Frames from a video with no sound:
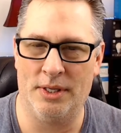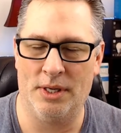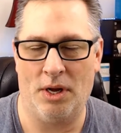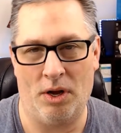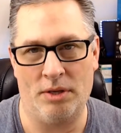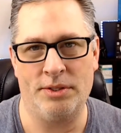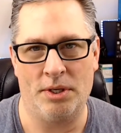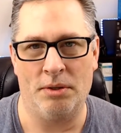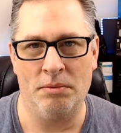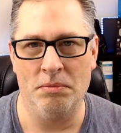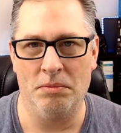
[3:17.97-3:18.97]

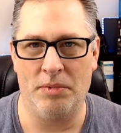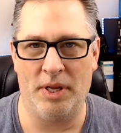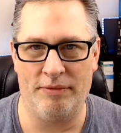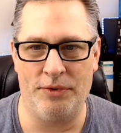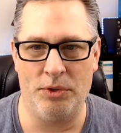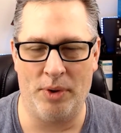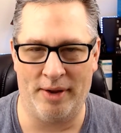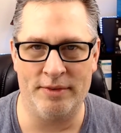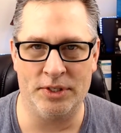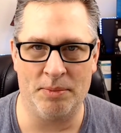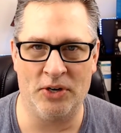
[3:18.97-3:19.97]
Also, if you
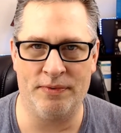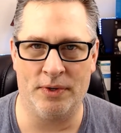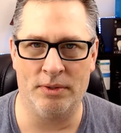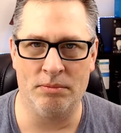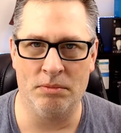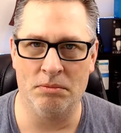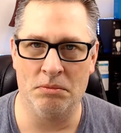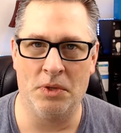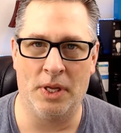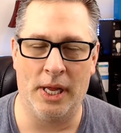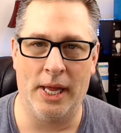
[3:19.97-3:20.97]
have a smartphone,
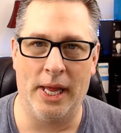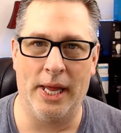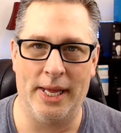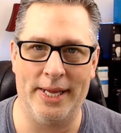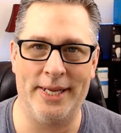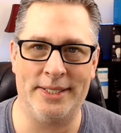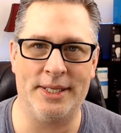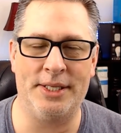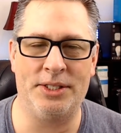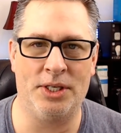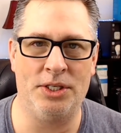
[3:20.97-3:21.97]
it's
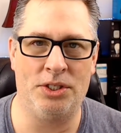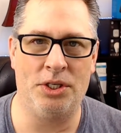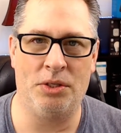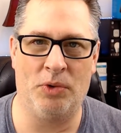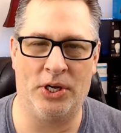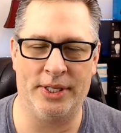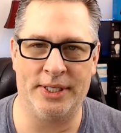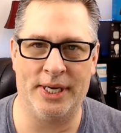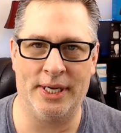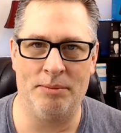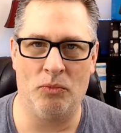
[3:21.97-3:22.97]
listening to you all the
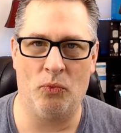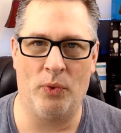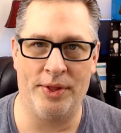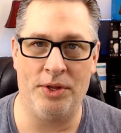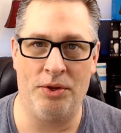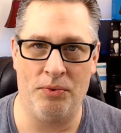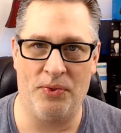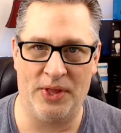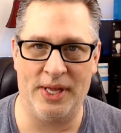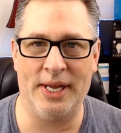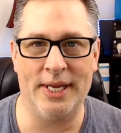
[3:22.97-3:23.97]
time. Whether you
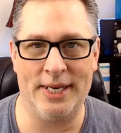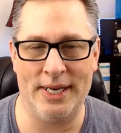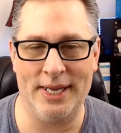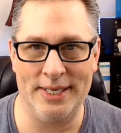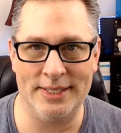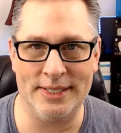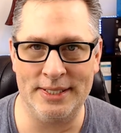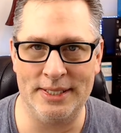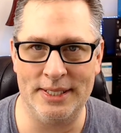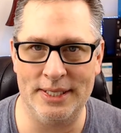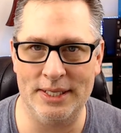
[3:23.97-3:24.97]
think it
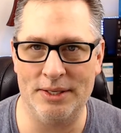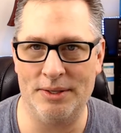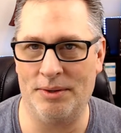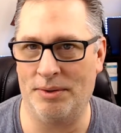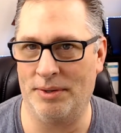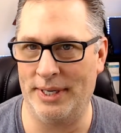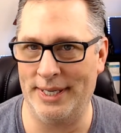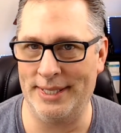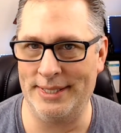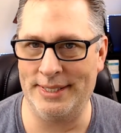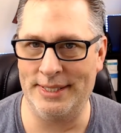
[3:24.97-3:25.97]
isn't or
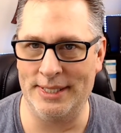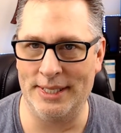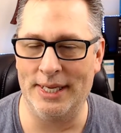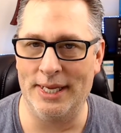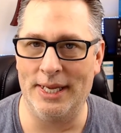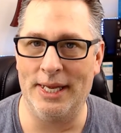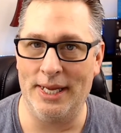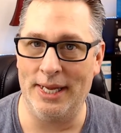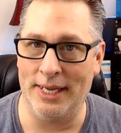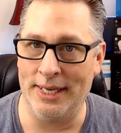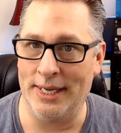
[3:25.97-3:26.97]
is,
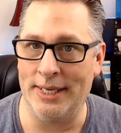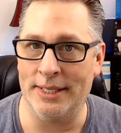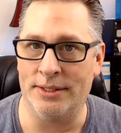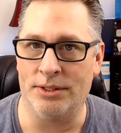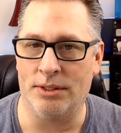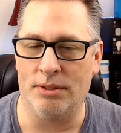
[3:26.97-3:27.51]
it is.